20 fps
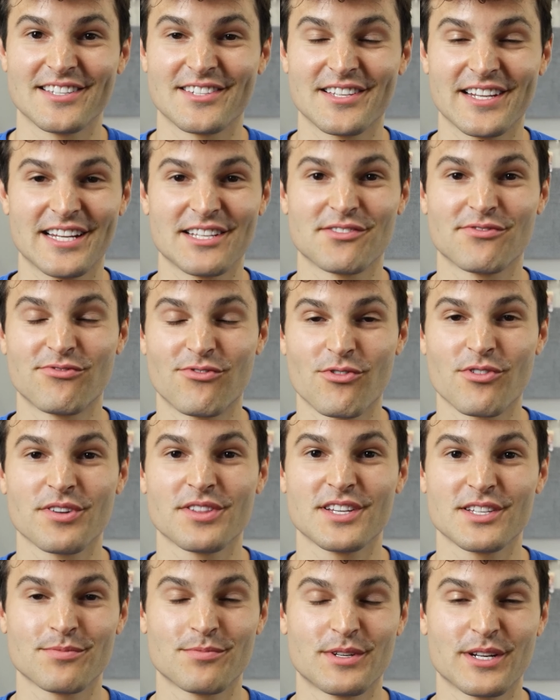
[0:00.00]
says for
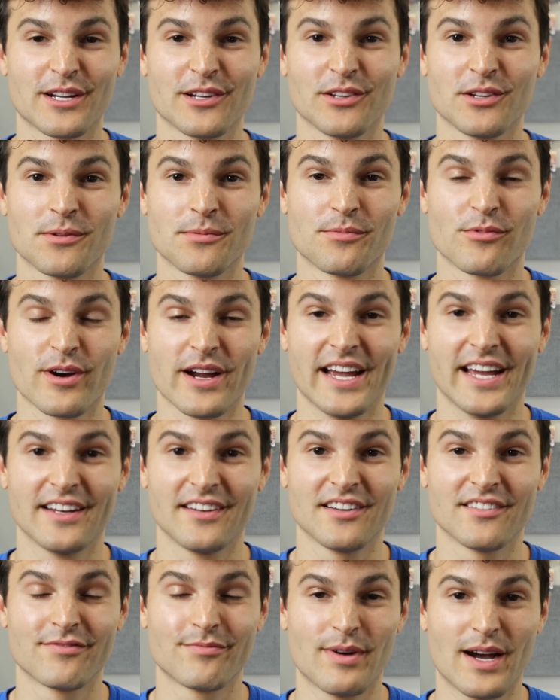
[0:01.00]
this particular
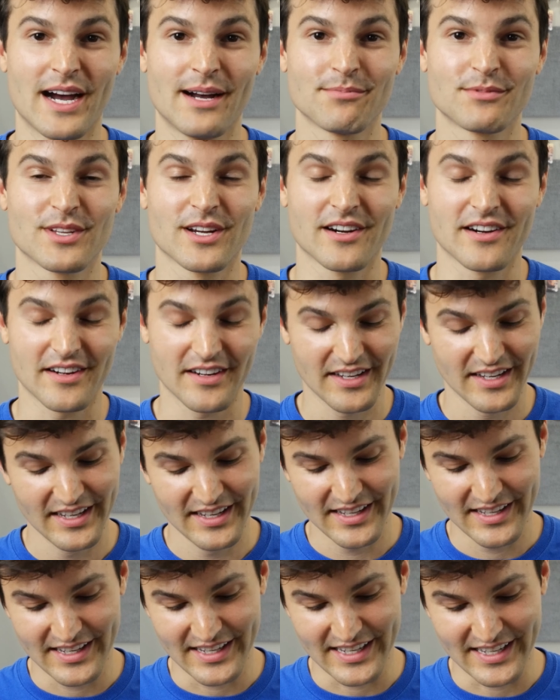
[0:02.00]
brand of Pop-Tart,
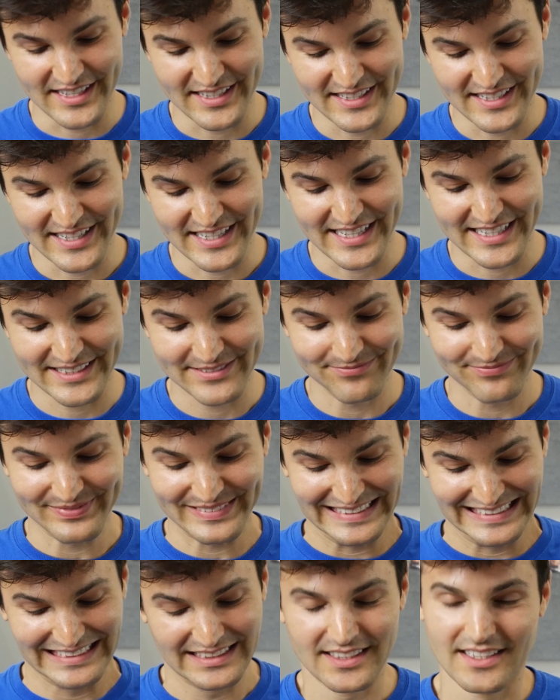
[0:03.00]
and
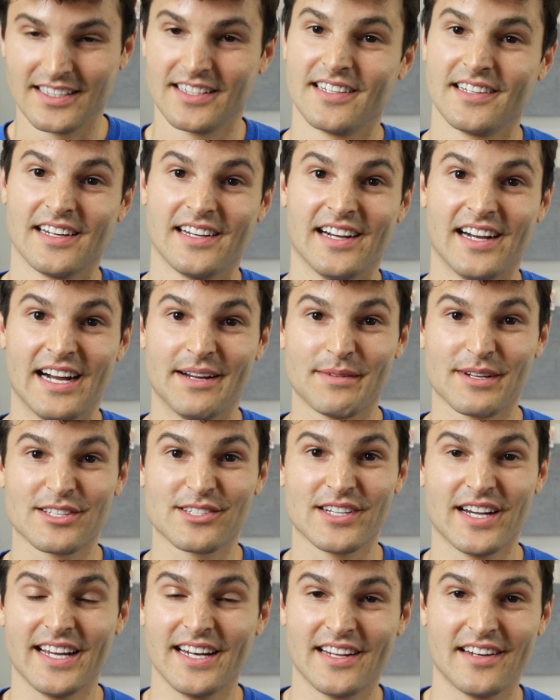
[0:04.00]
I'm
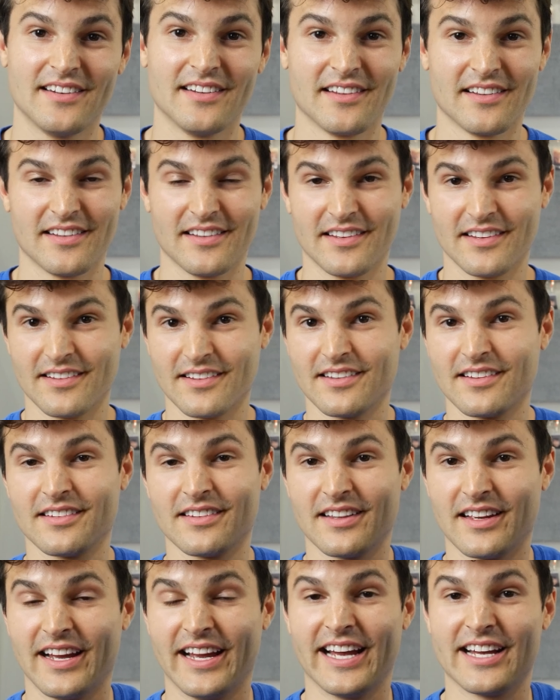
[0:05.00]
excited.
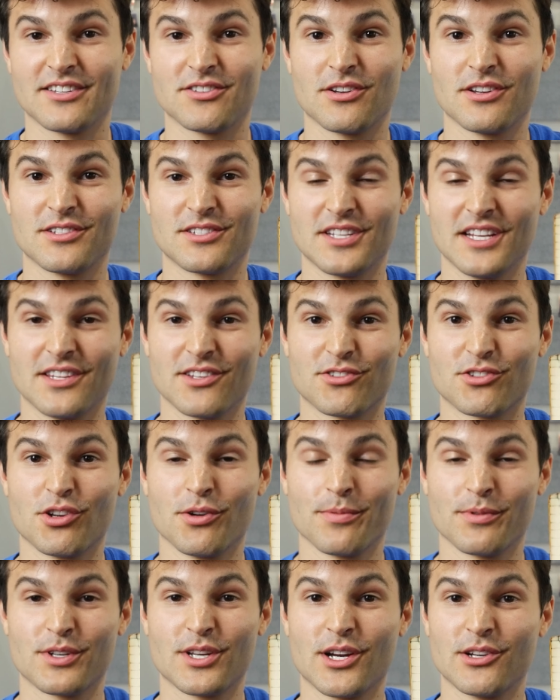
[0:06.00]
As you can see, the
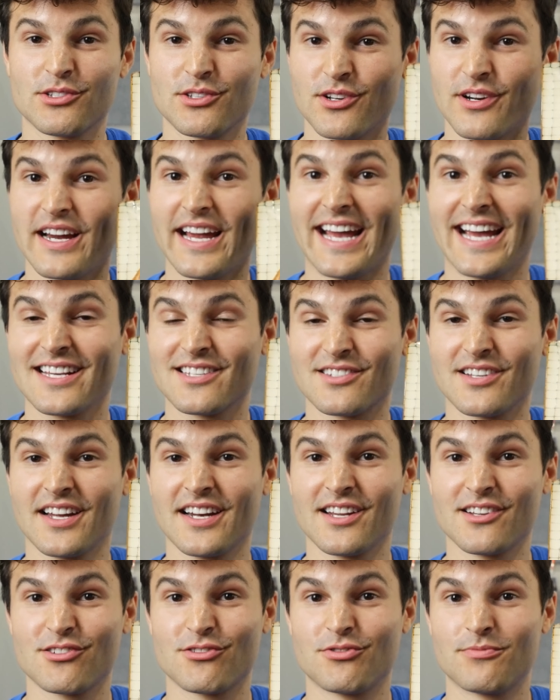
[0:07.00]
Super Toaster has done
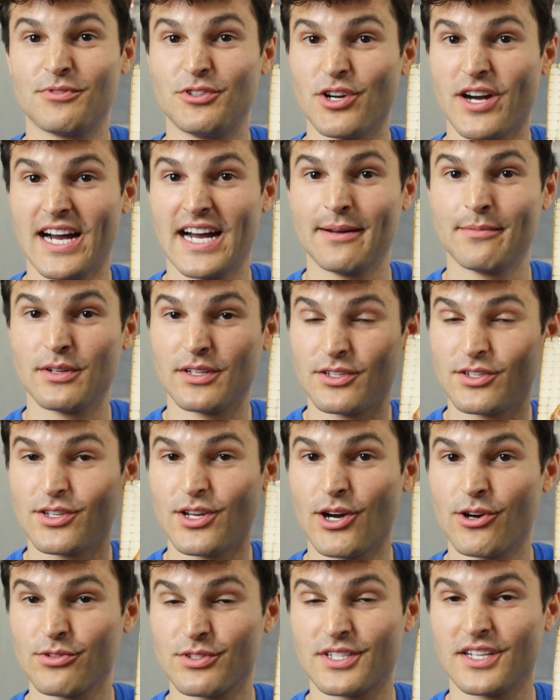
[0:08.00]
its job
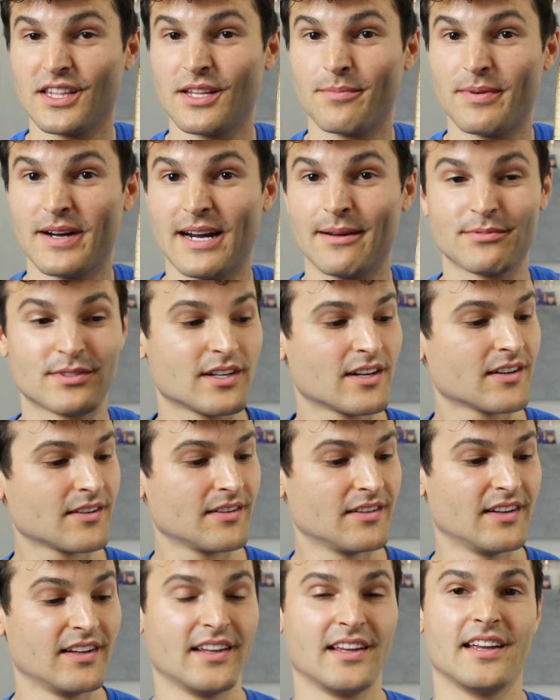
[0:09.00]
toasting the
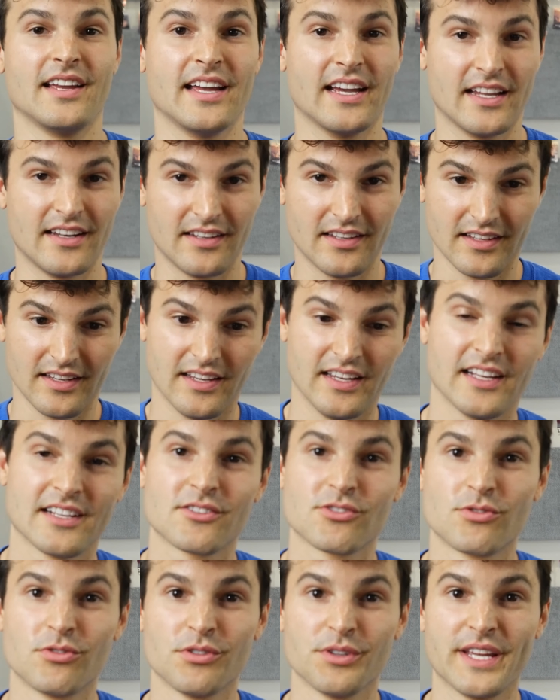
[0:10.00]
Pop-Tart, and
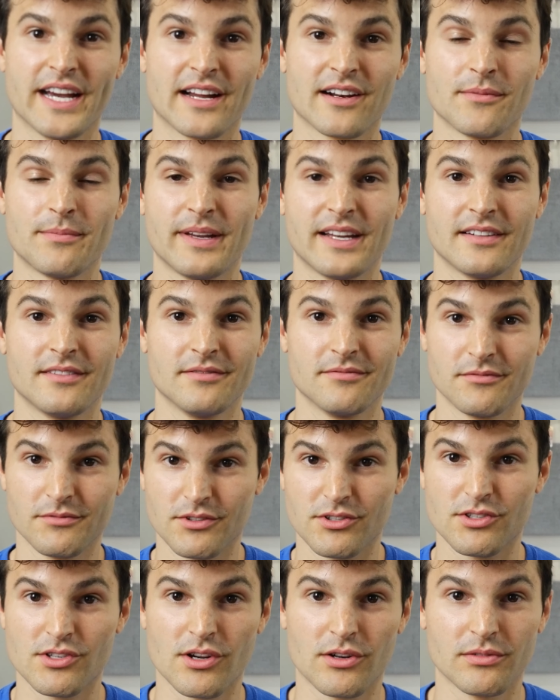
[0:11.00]
it's cooled down a bit,
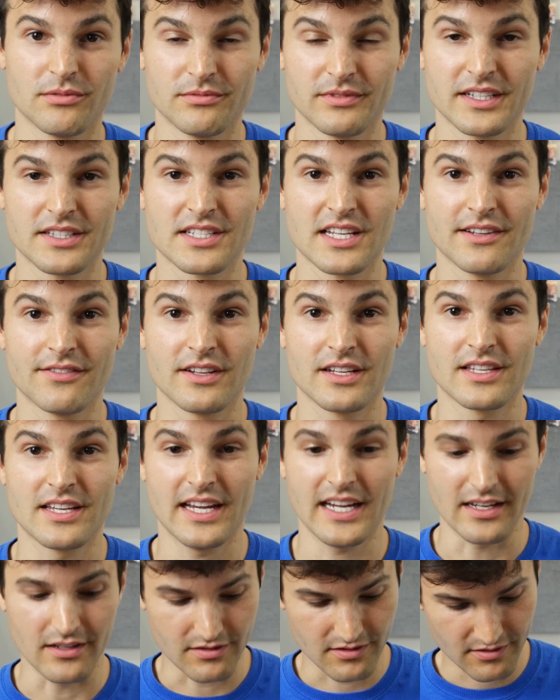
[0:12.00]
so let's give it a
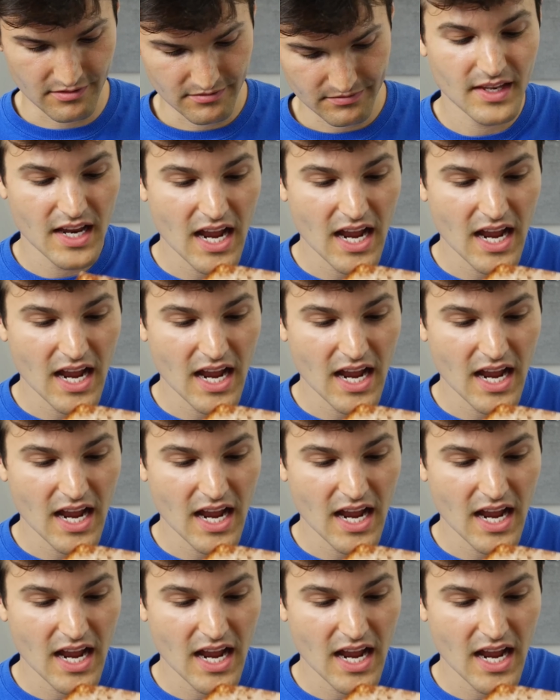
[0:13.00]
taste.